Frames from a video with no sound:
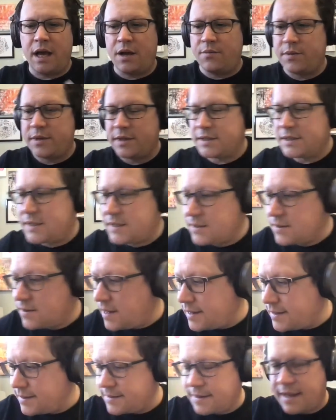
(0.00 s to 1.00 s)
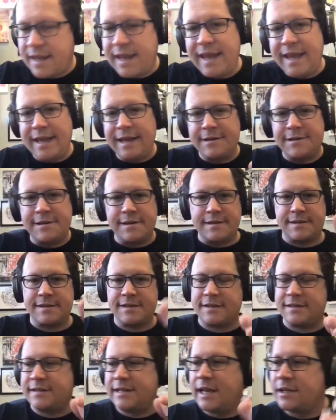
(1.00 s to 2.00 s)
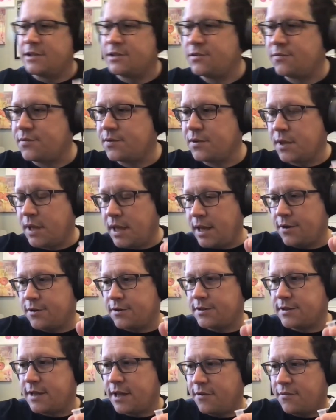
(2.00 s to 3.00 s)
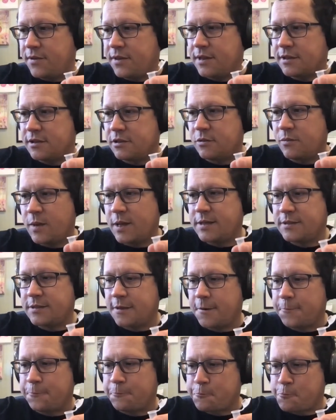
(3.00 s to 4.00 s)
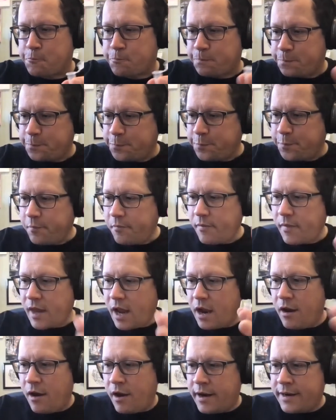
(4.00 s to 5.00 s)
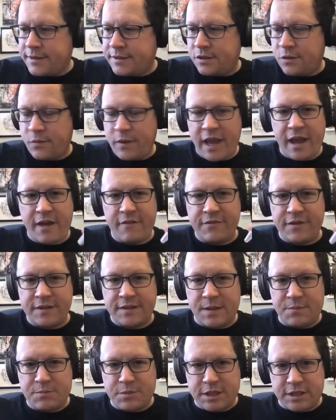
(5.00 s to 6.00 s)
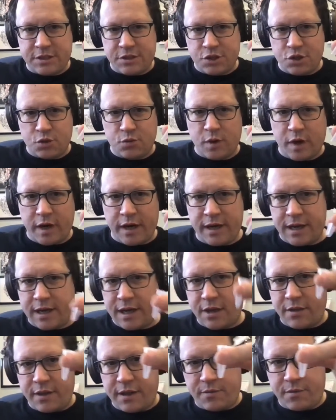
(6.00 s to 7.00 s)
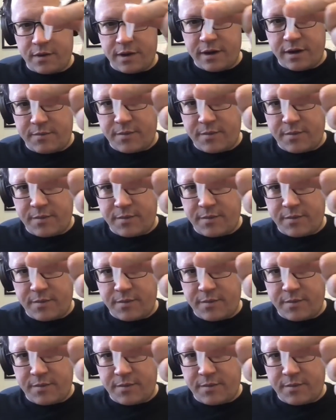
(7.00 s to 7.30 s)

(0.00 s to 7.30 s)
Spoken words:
is key to success for later stuff in the semester. All right, so we have this empty tube right now that we're going to